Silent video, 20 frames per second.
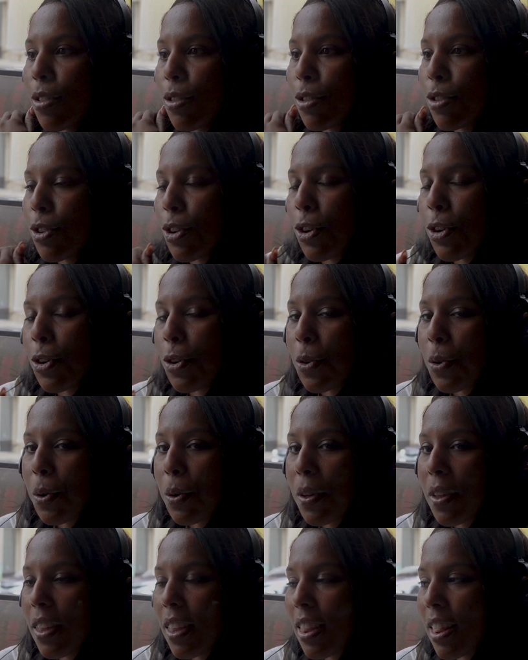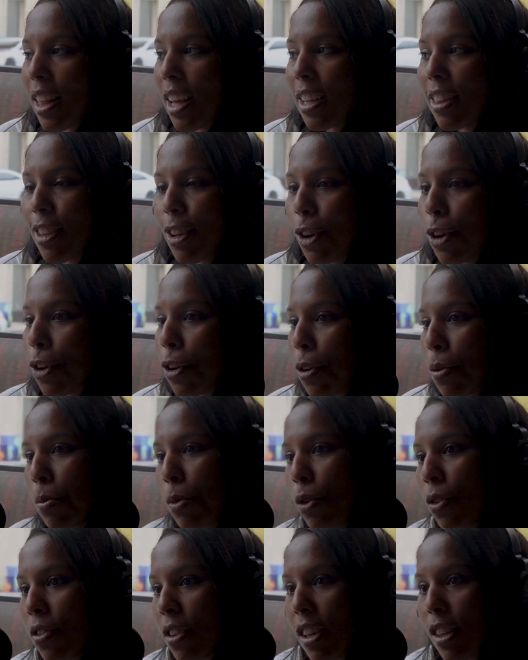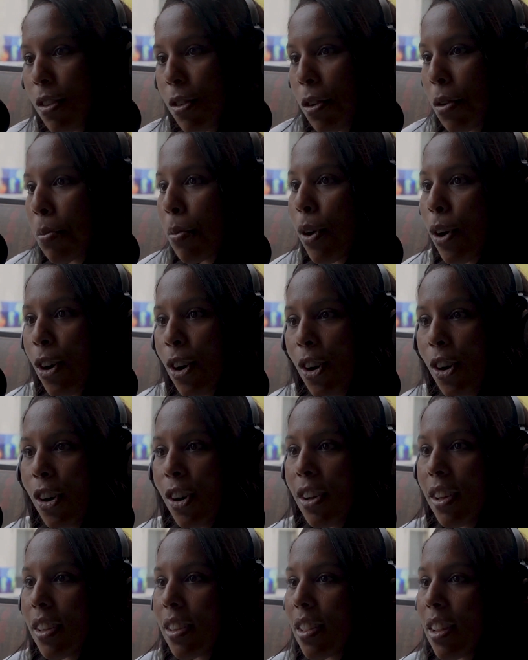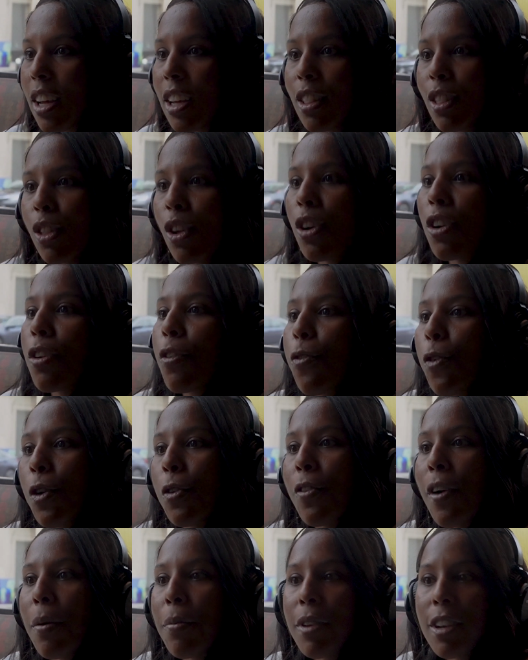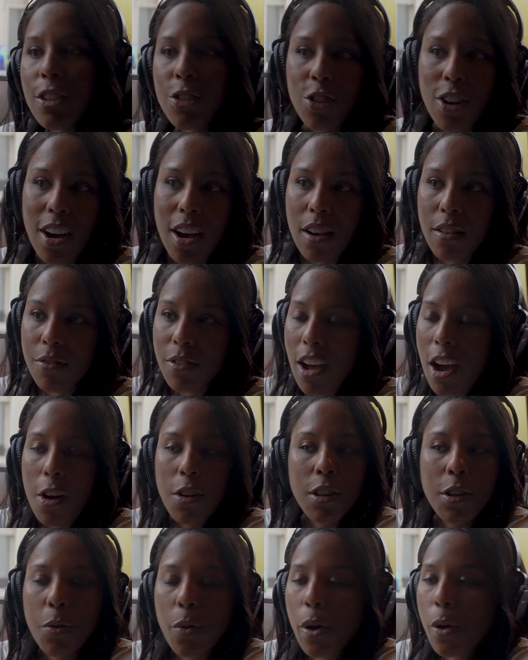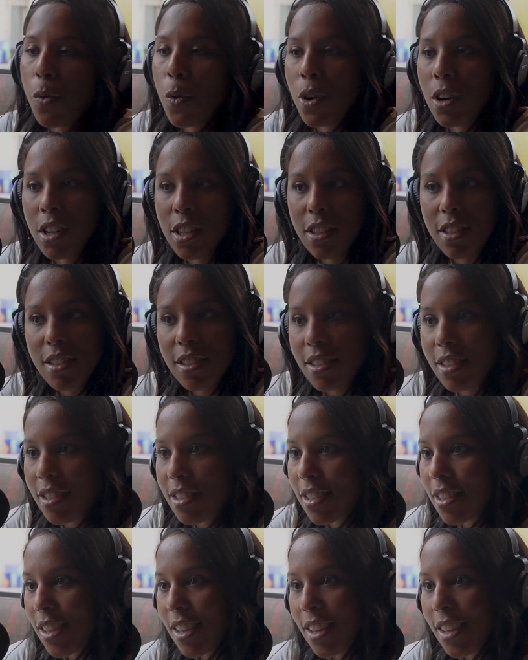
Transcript: So like to go to the movies or the mall, like 30, 45-minute drive. I only went once.